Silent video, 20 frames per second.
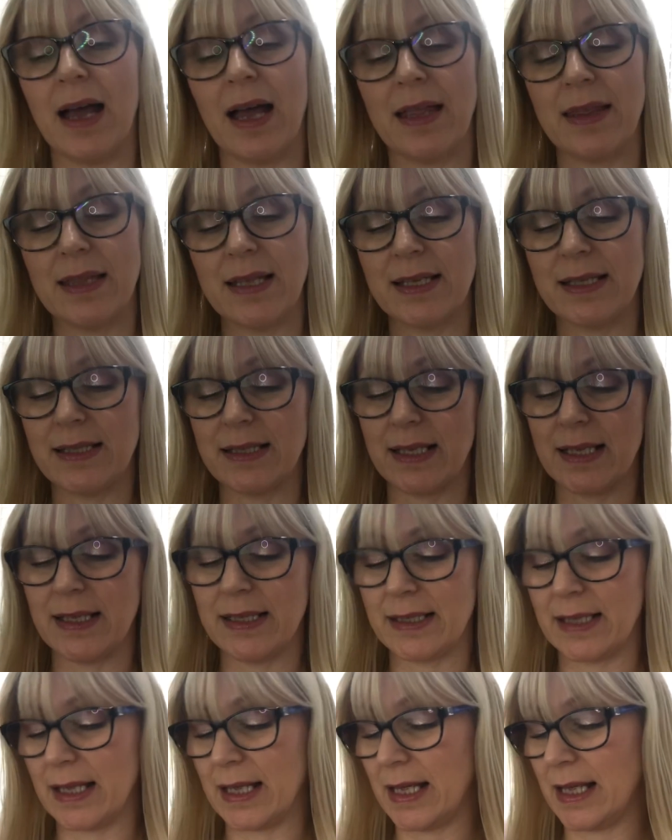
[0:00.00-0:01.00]
and this
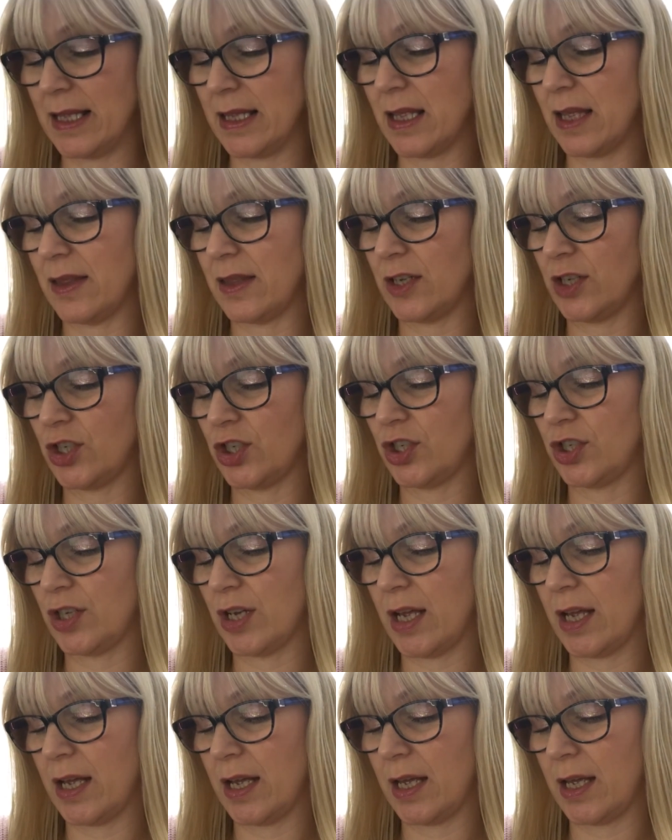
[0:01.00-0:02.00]
is in the
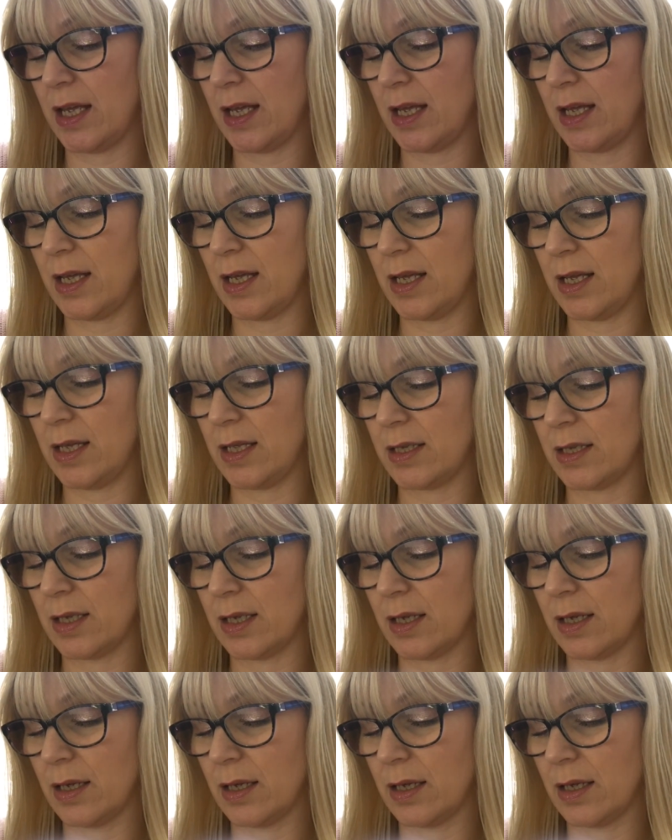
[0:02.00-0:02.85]
shade